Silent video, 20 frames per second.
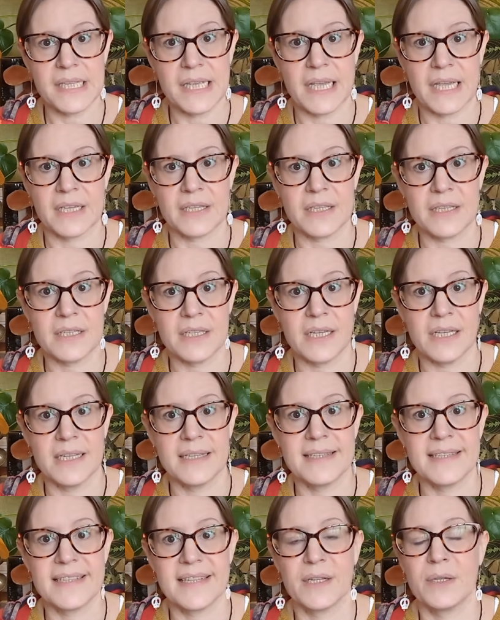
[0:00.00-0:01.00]
it as sterling
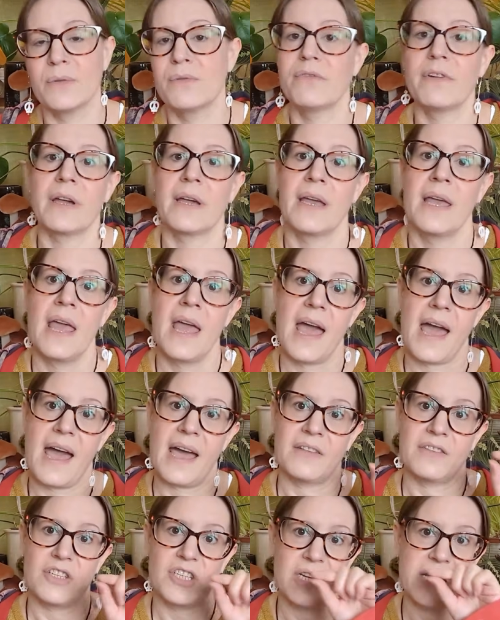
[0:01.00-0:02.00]
silver,
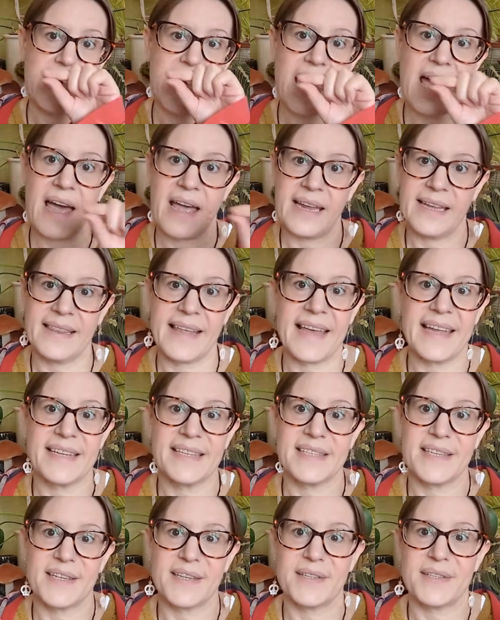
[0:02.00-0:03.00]
and she
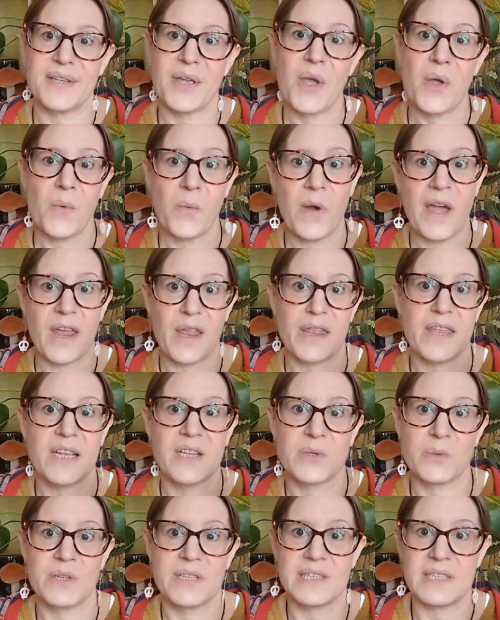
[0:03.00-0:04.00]
highlighted where
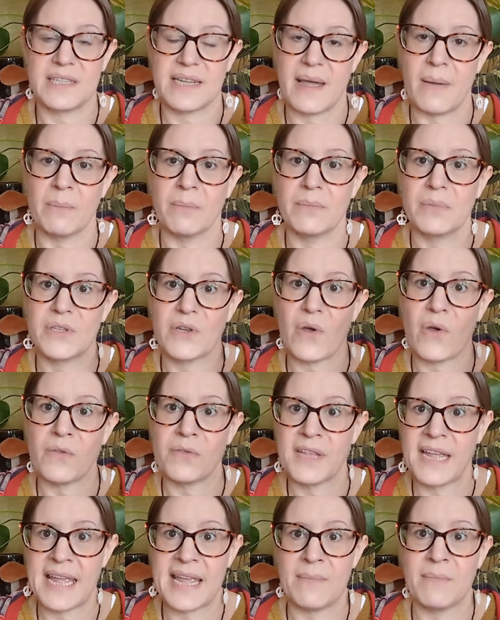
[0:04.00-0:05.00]
things were stamped on
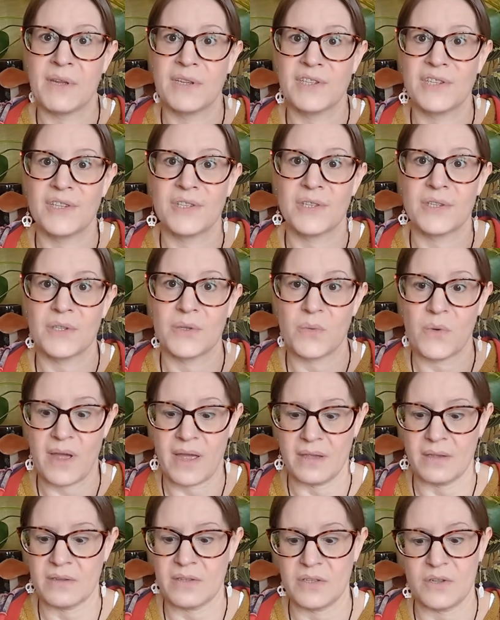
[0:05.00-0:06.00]
the images as
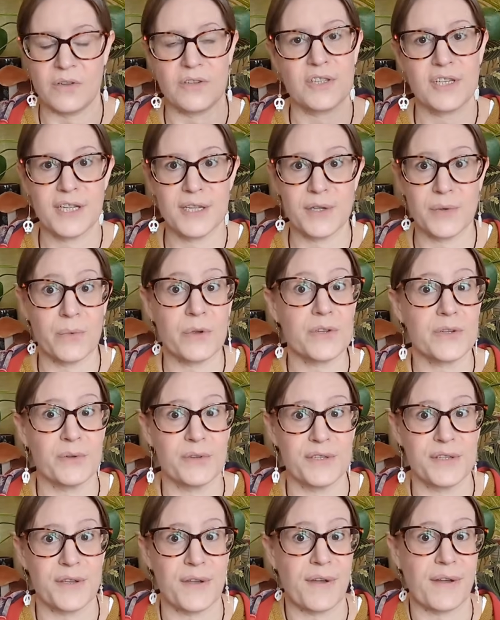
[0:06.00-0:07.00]
well. So she knew what she was
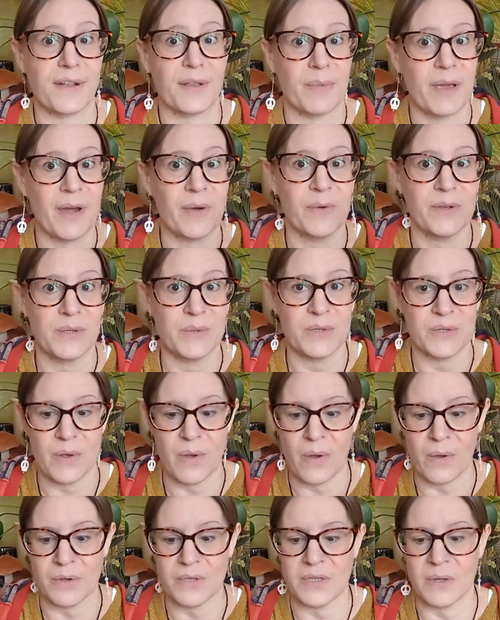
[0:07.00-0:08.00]
talking about, which was
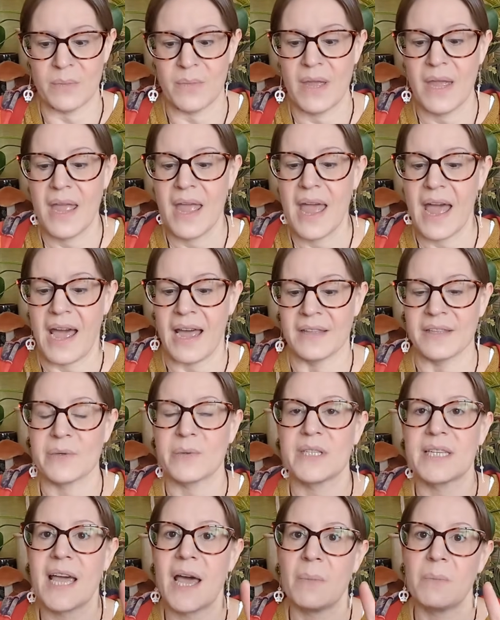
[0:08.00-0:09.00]
awesome. And I
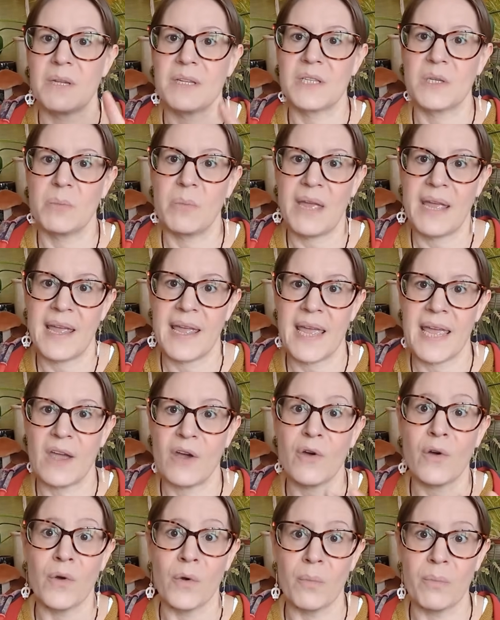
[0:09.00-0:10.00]
was happy to pay
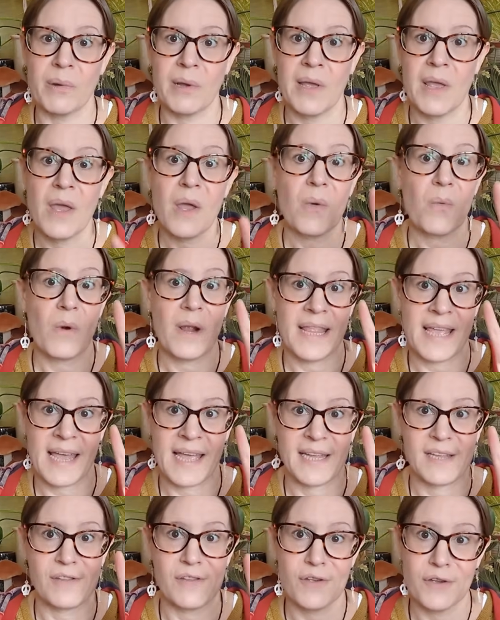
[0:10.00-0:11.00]
up when
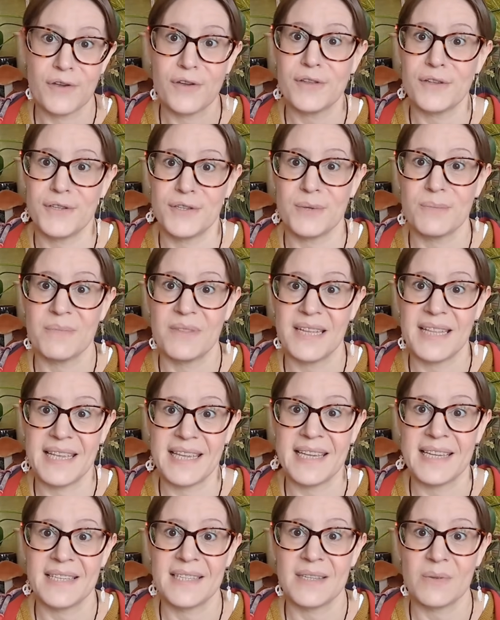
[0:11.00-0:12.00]
I know that something
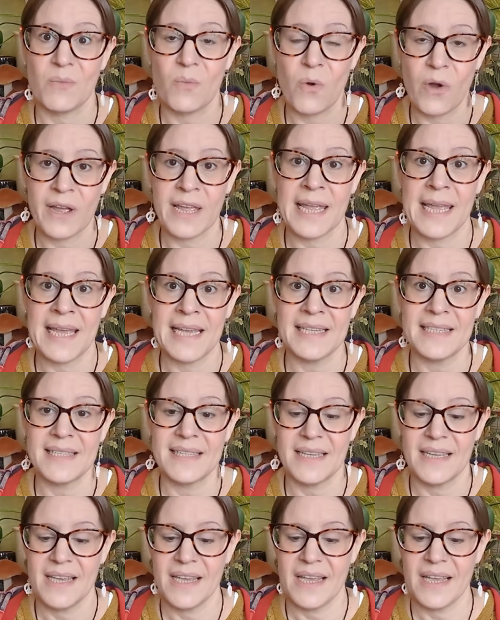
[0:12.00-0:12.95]
is what it is.